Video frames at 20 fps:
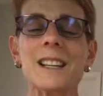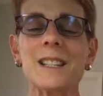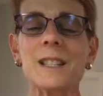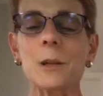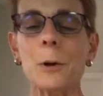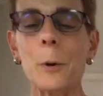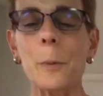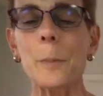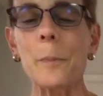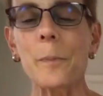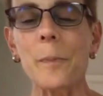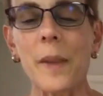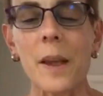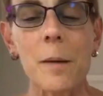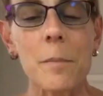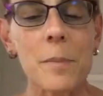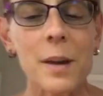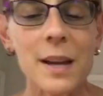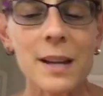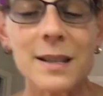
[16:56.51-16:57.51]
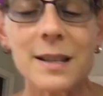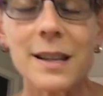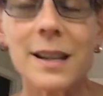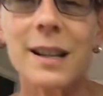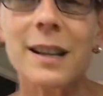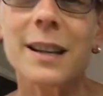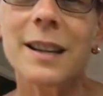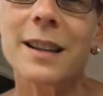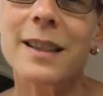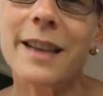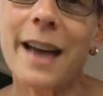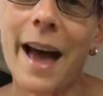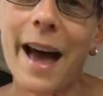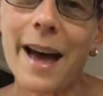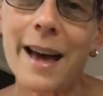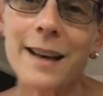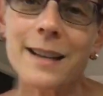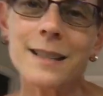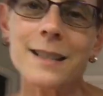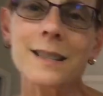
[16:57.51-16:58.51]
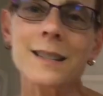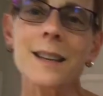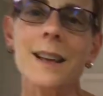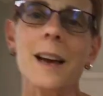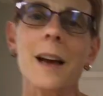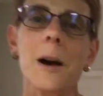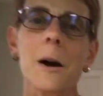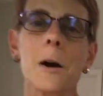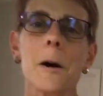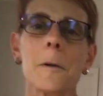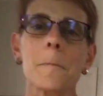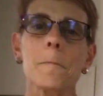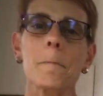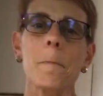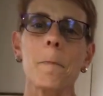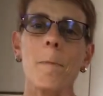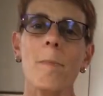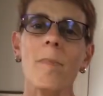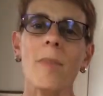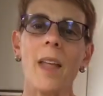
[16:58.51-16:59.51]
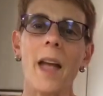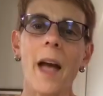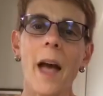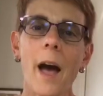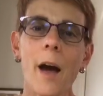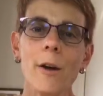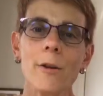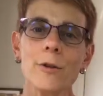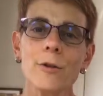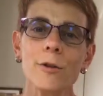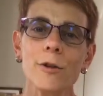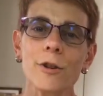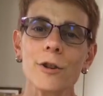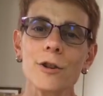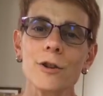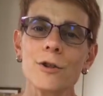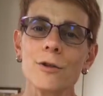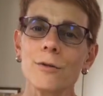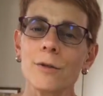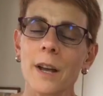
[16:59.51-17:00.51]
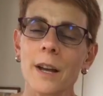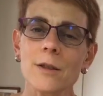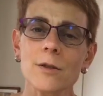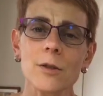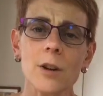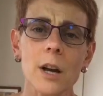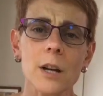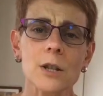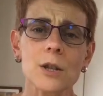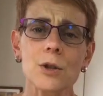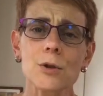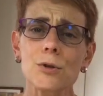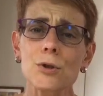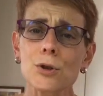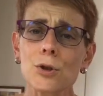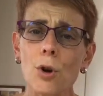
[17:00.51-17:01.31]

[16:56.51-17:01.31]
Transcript: So basically that's how you're going to do laser cuts.